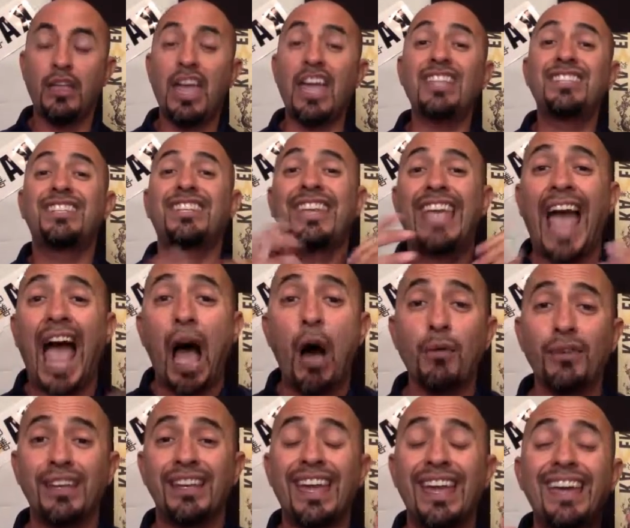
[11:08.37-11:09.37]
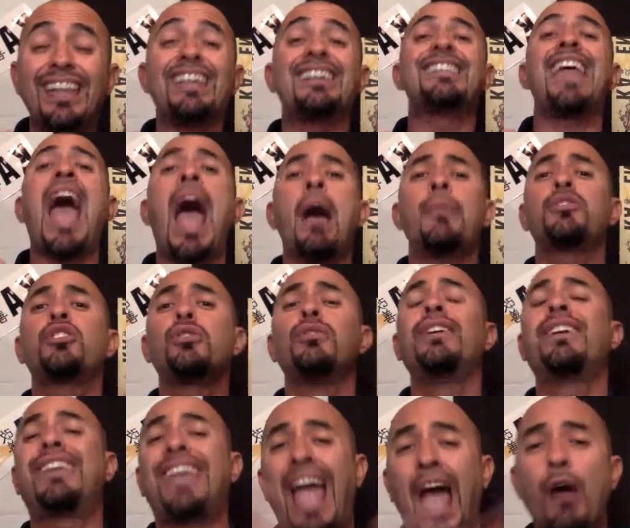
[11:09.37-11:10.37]
It's counted. It is
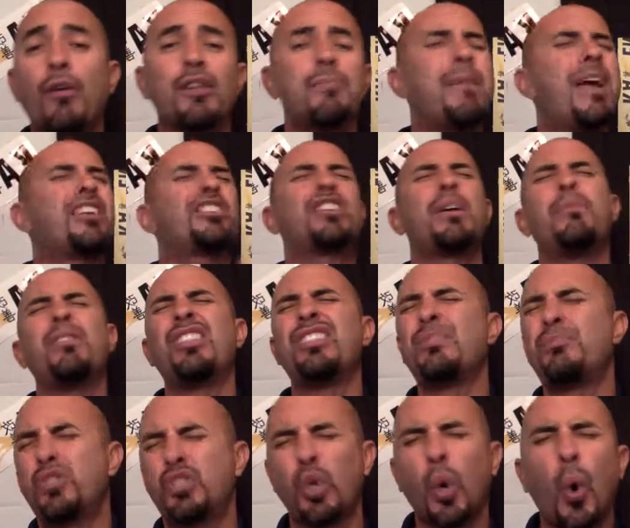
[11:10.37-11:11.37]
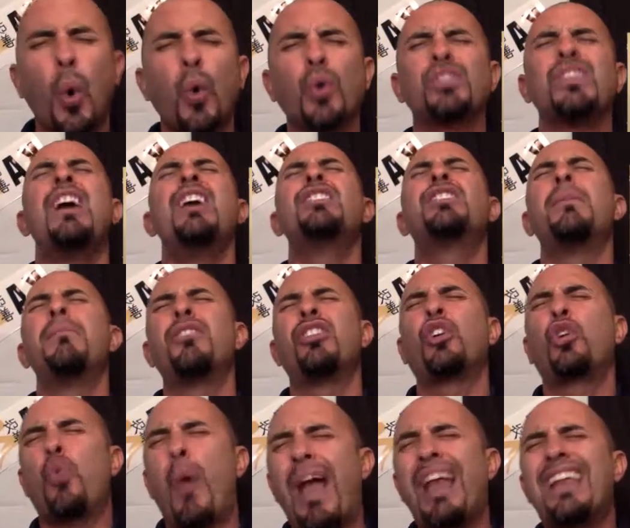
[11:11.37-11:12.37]
absolutely counted, man. Some of the tools, some of
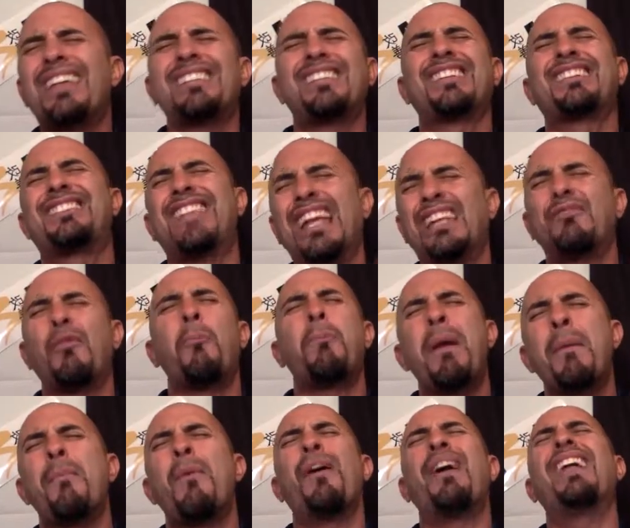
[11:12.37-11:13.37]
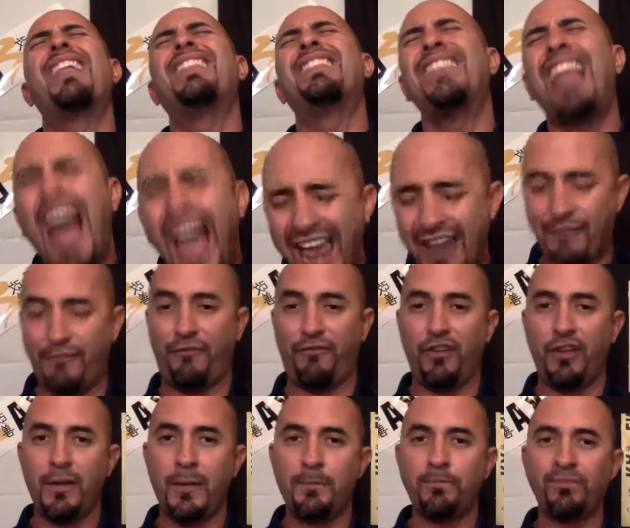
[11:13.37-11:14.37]
the greatest successful people in
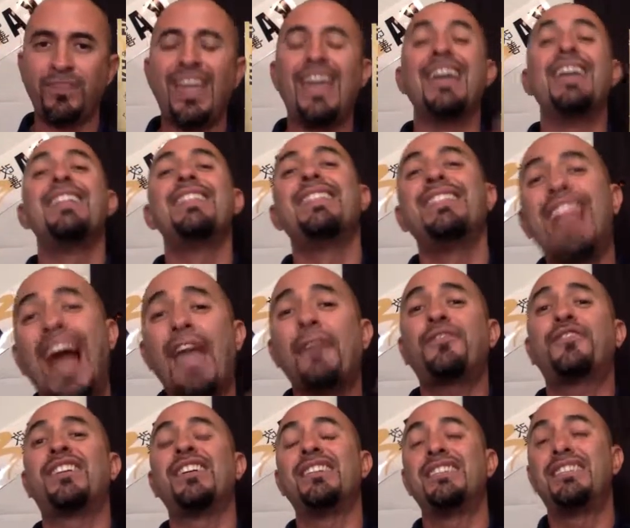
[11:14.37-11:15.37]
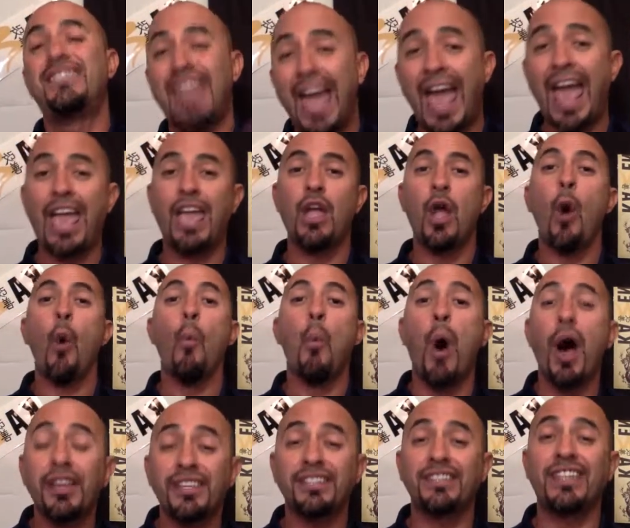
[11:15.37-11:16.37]
life, in life today,
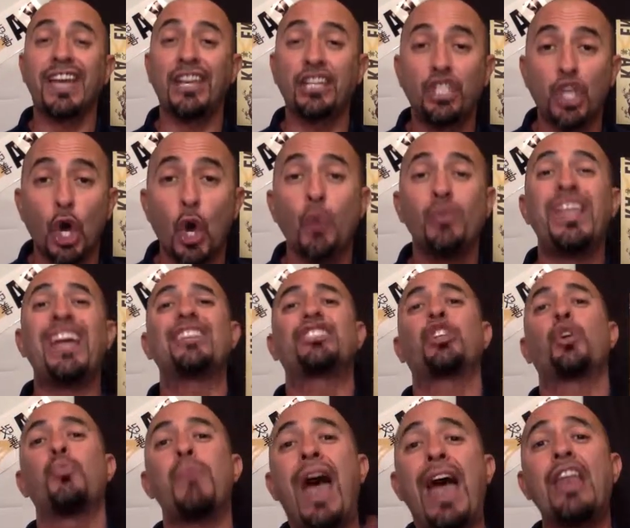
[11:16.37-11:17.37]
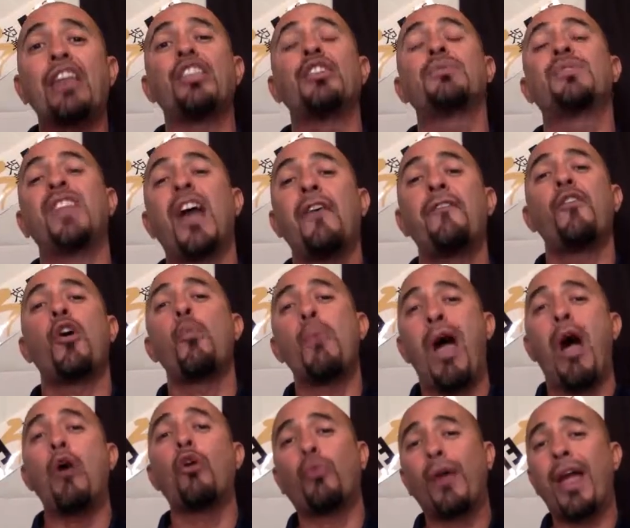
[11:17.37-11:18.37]
what did they do? They surrounded themselves
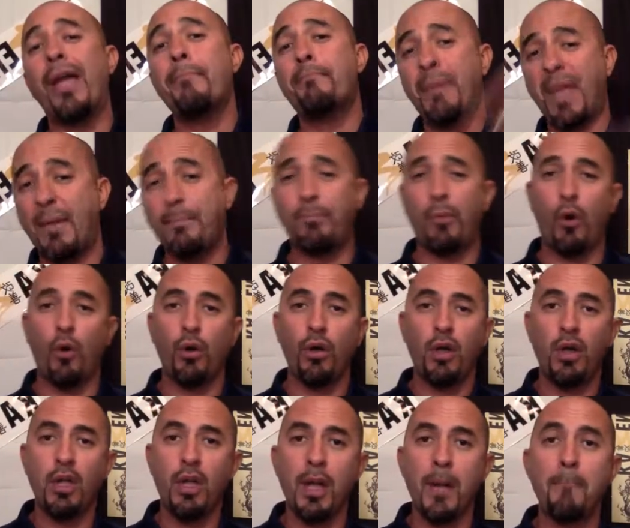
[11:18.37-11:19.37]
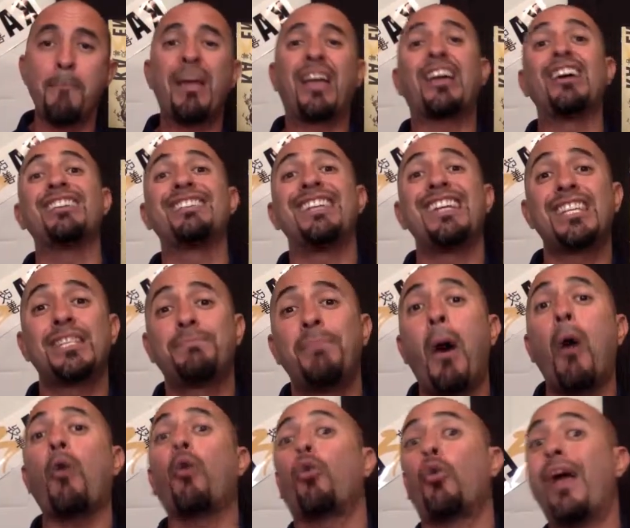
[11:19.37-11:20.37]
around great people because they
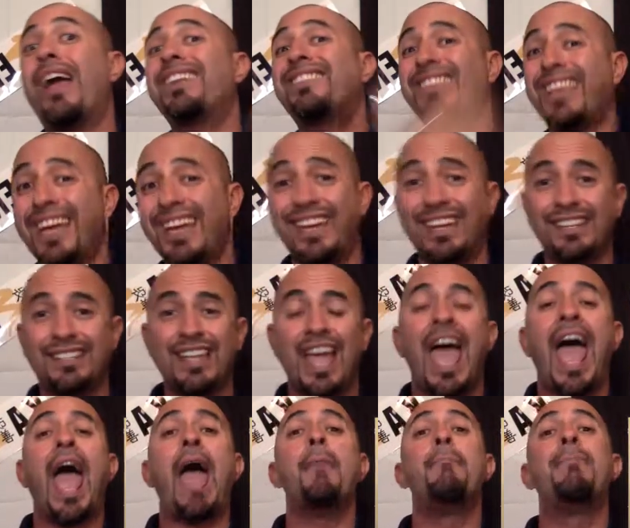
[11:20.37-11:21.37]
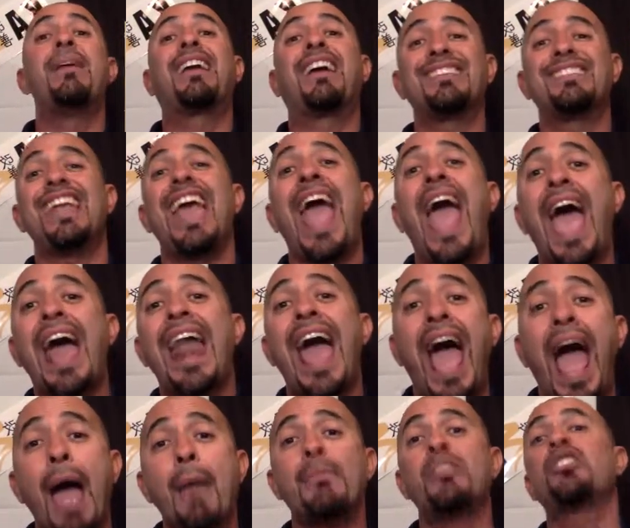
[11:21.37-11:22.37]
spoke great things and because they had
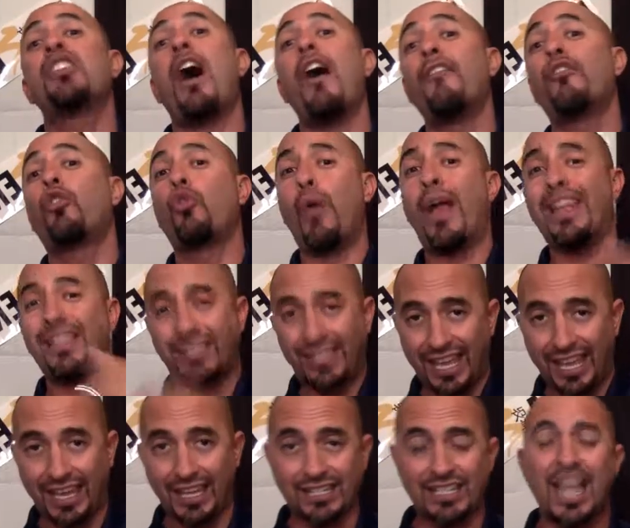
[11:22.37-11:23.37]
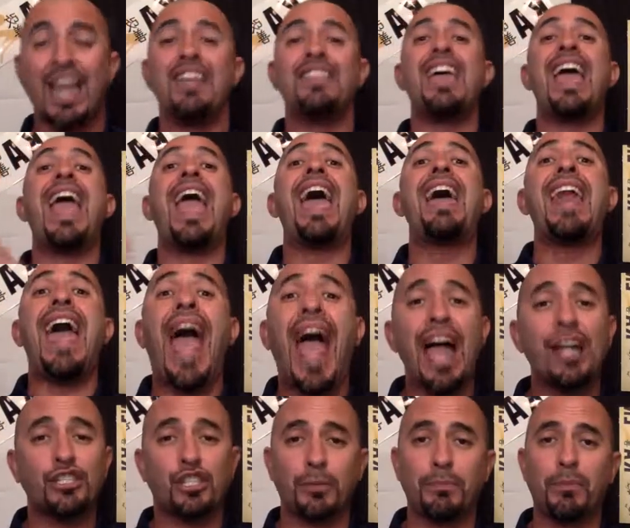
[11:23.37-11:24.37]
habits of great things. They had
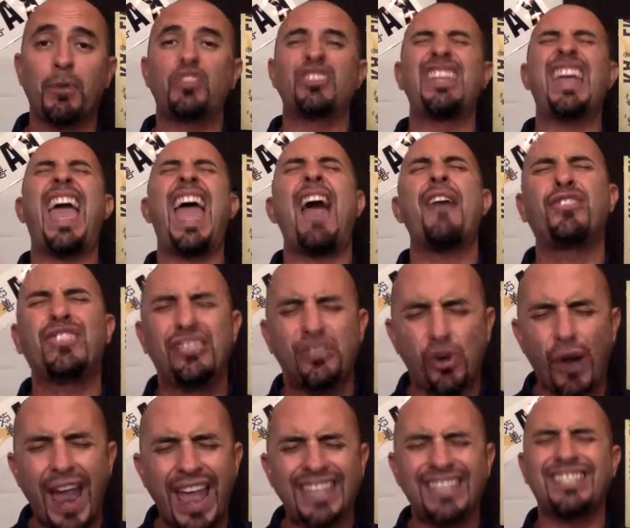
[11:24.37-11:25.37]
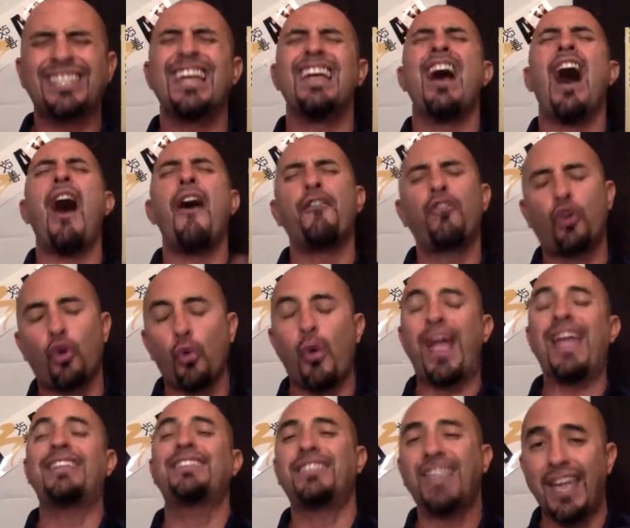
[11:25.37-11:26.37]
attributes, they had traits of
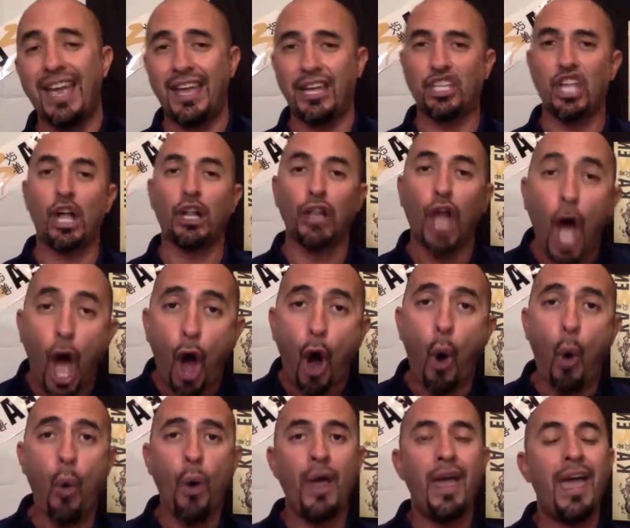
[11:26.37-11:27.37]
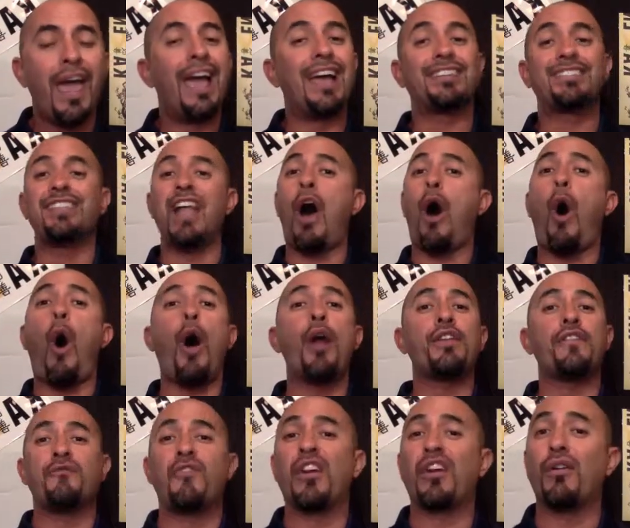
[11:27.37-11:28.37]
great things. Hello? It's not hard
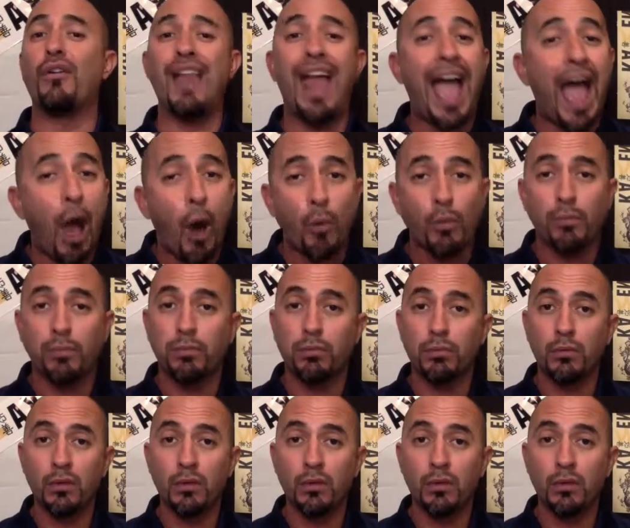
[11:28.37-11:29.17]
to figure it out.